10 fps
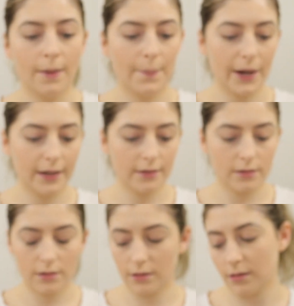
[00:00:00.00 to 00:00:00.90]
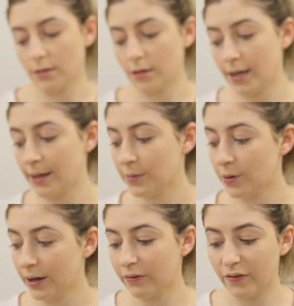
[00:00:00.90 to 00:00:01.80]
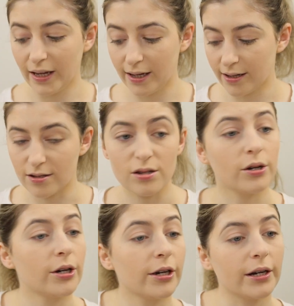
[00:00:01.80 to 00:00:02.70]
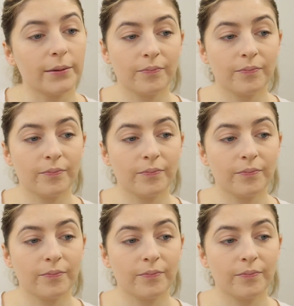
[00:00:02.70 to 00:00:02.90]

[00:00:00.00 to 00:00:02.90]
but I am quite fair, so